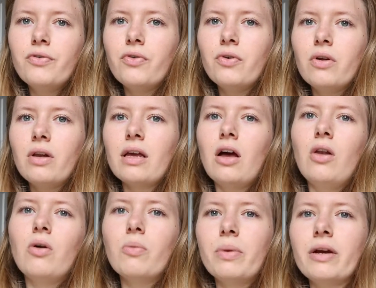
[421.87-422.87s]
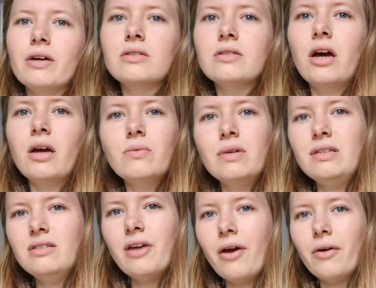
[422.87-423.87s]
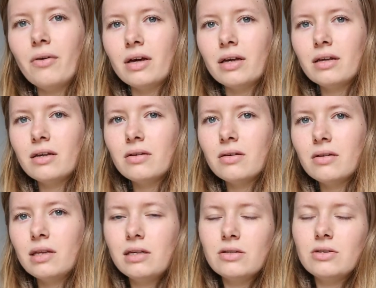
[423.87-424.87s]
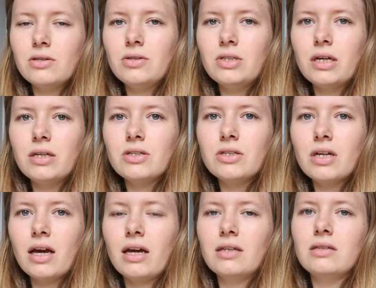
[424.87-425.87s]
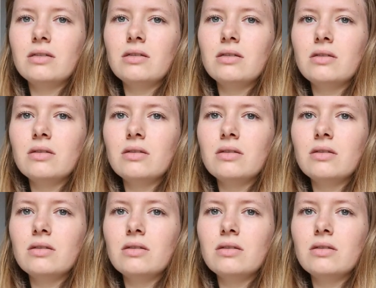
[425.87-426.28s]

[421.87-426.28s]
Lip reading: for like a long period of time, when no, like, things do change and